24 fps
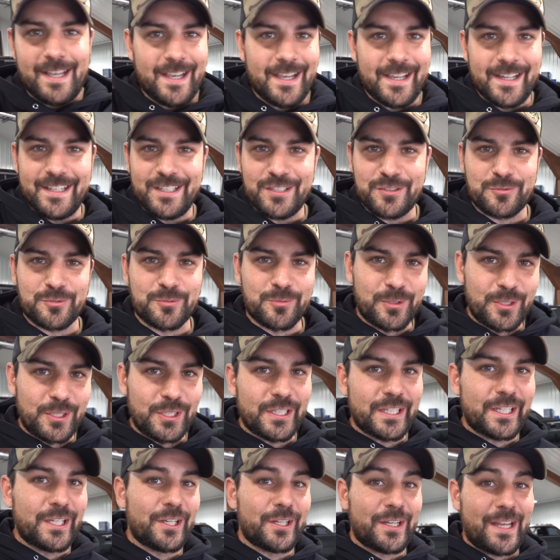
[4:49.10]
Uh, it is
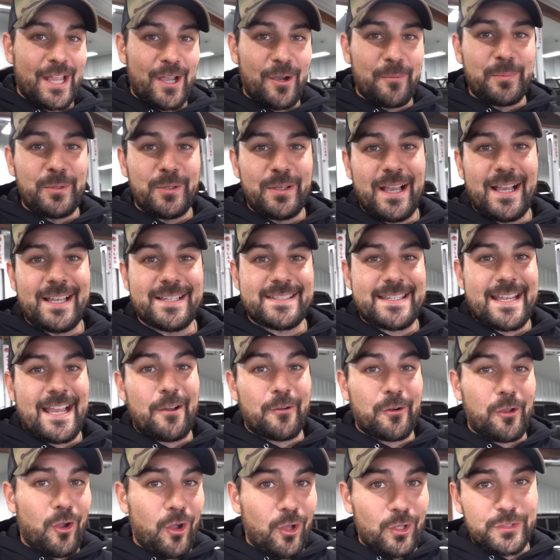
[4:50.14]
really gonna help you guys
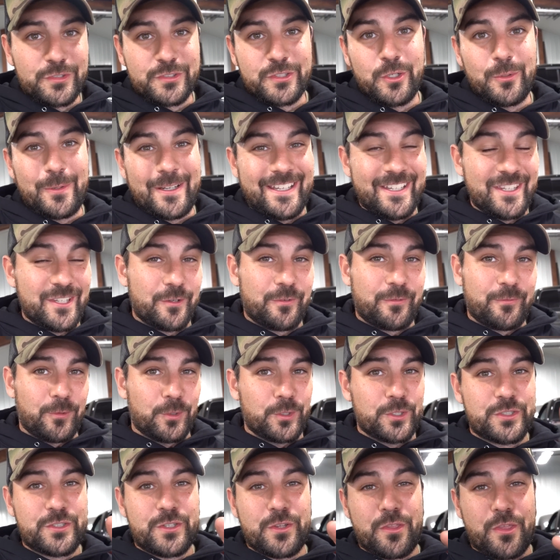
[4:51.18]
out. Also, in the
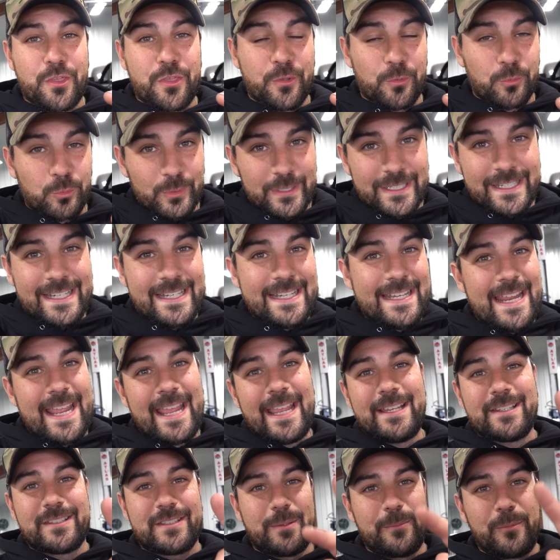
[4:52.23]
first three
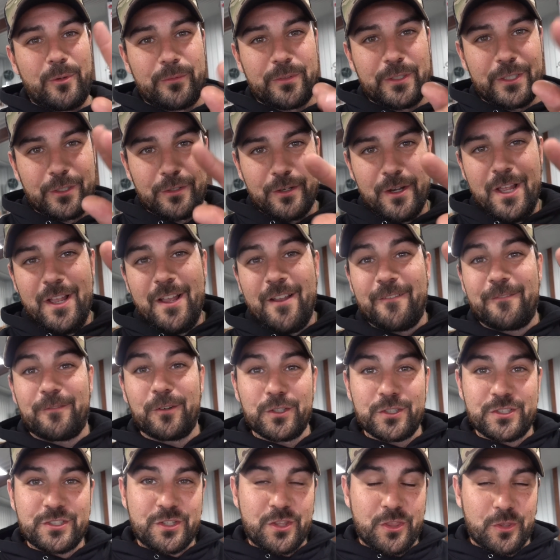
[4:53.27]
days, I'm over here,
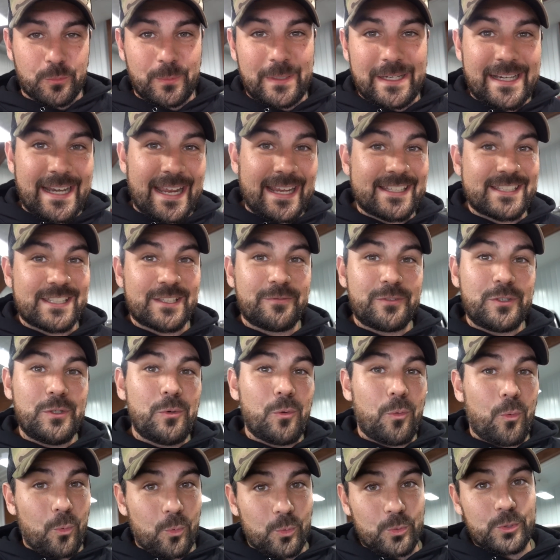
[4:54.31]
first three days, if
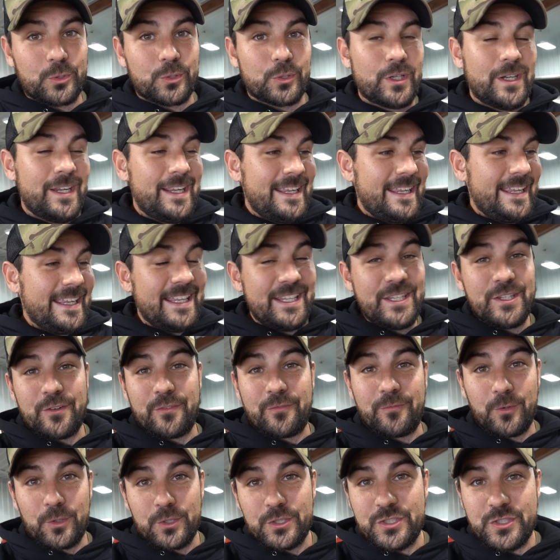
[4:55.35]
you order in the
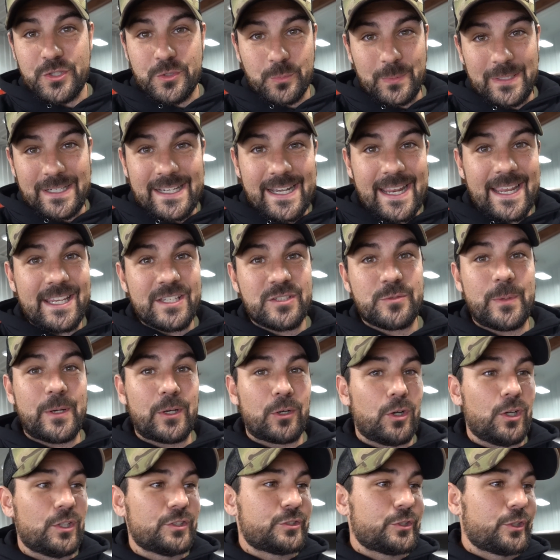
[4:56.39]
first three days, we
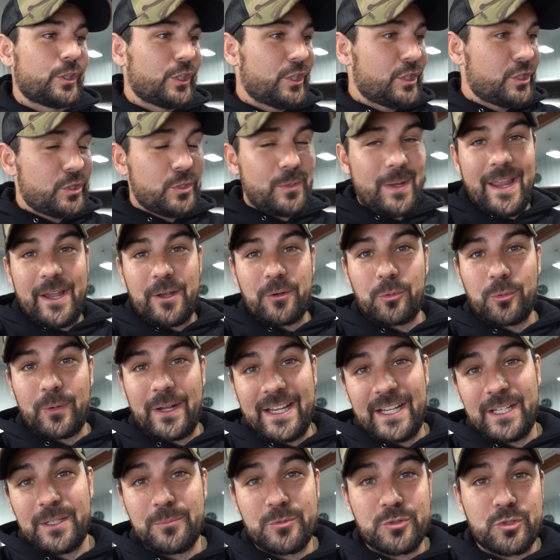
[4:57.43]
are also gonna do a
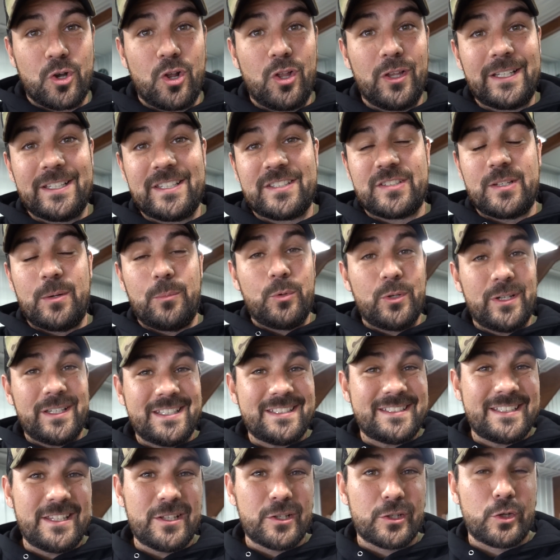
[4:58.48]
random drawing. Someone
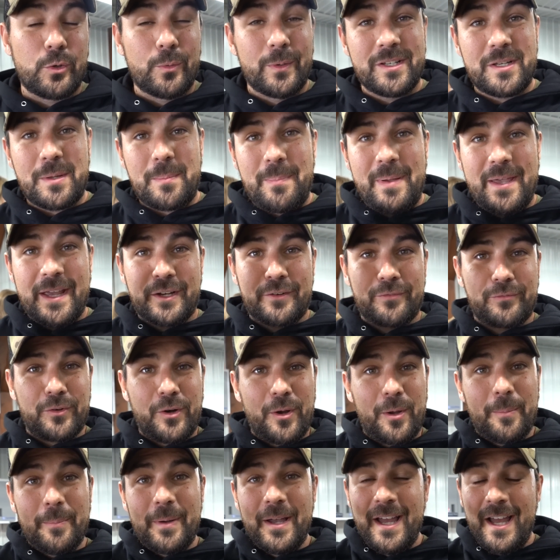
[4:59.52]
is either going to pick
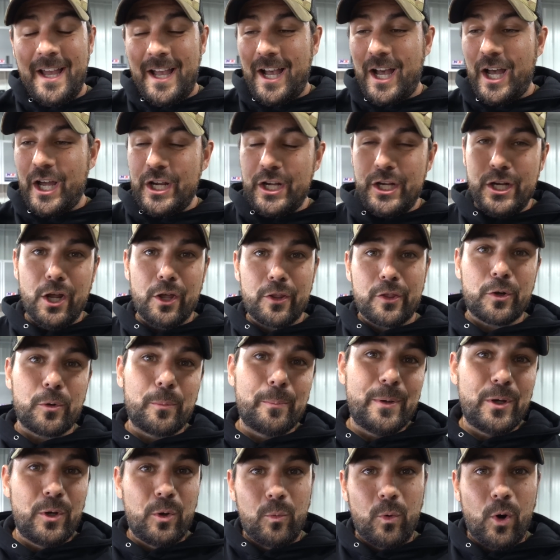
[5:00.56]
from another
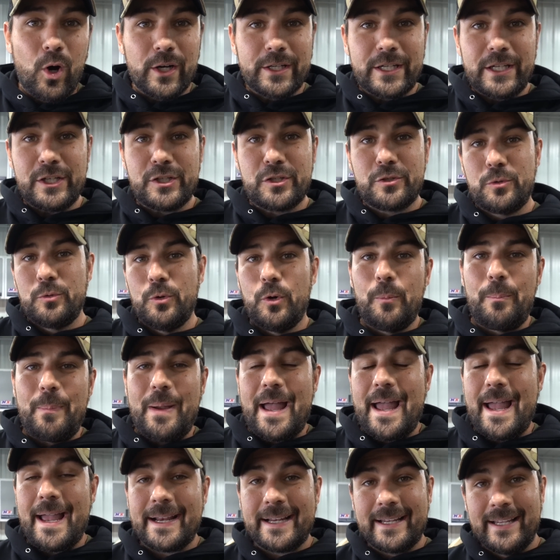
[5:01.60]
Milwaukee tool
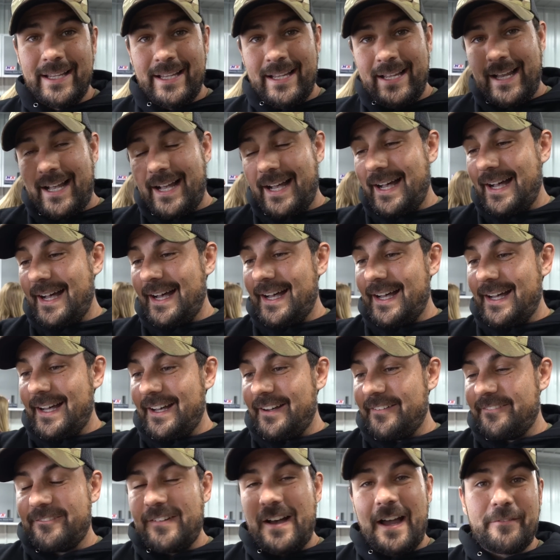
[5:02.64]
pack,
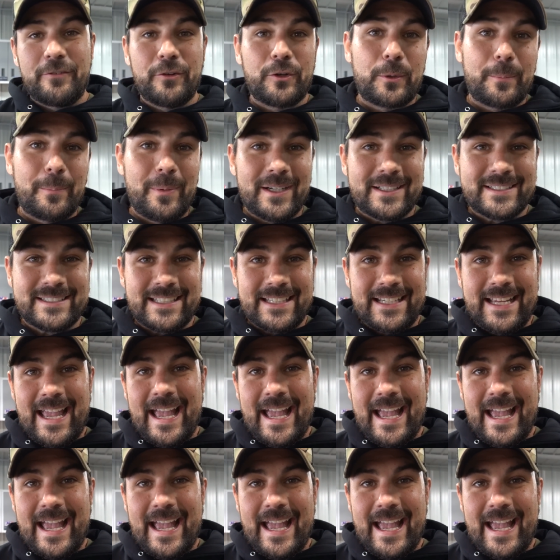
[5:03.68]
uh, 500 bucks in